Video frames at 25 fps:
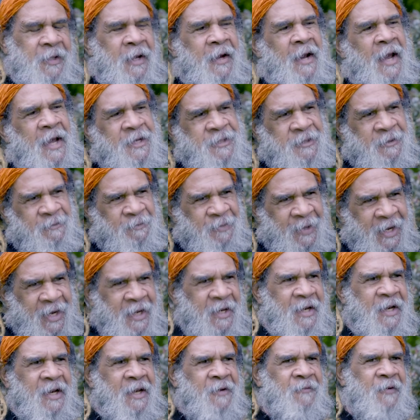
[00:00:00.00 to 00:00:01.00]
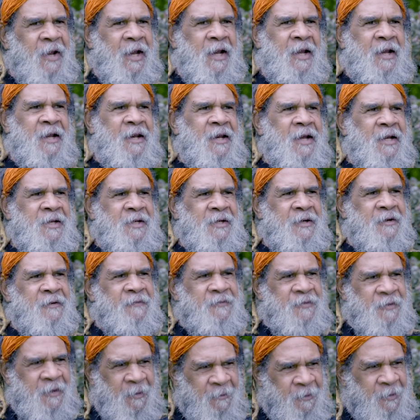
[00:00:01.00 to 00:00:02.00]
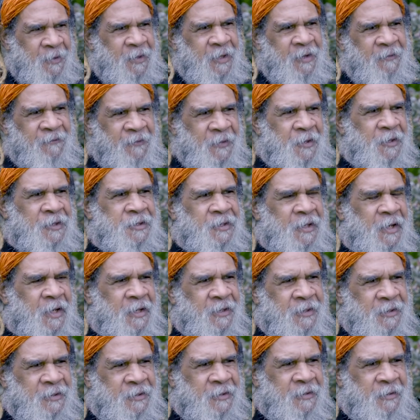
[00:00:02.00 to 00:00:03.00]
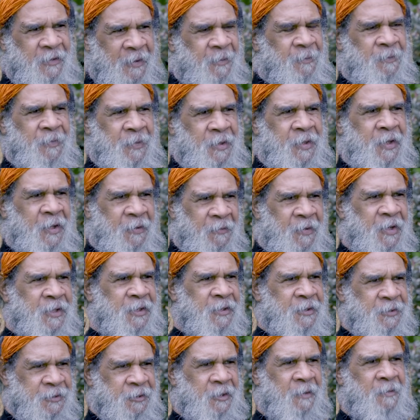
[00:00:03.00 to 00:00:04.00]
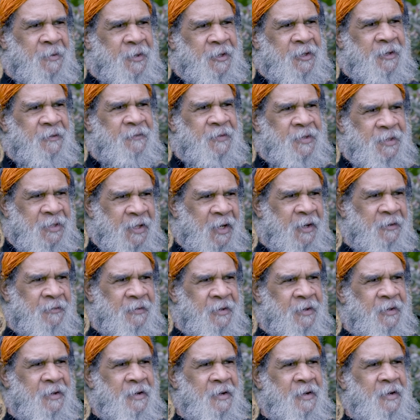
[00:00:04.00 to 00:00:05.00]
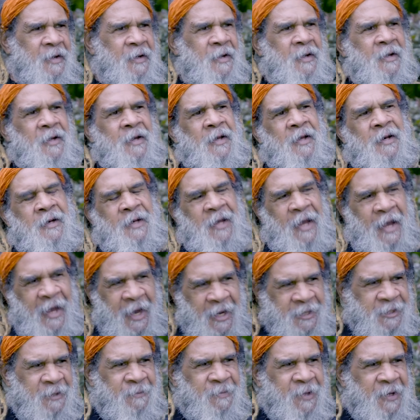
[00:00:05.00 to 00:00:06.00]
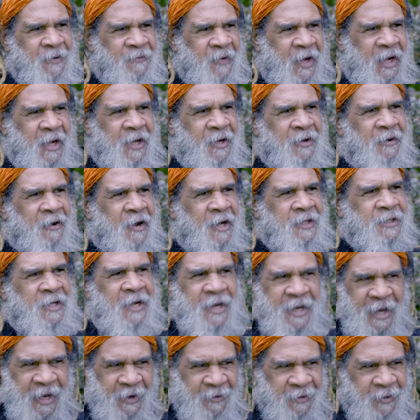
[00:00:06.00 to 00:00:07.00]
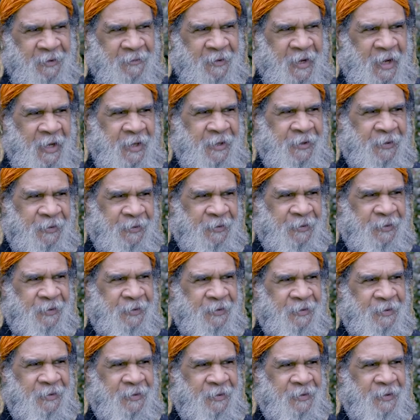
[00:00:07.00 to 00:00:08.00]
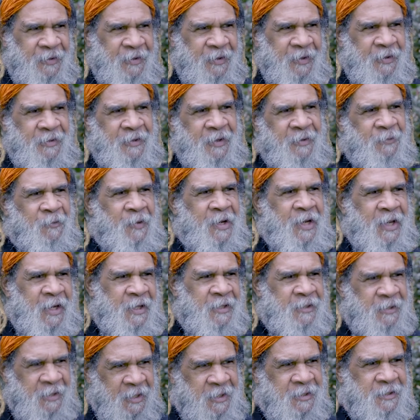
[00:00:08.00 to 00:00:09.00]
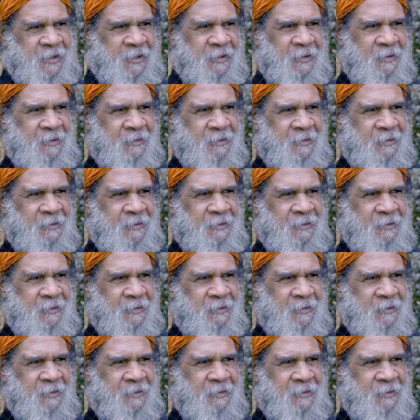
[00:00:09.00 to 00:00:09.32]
There hasn't been any recognition of sovereignty, First Nation, the original sovereignty to this country. There hasn't been recognised in our Australian law that we exist.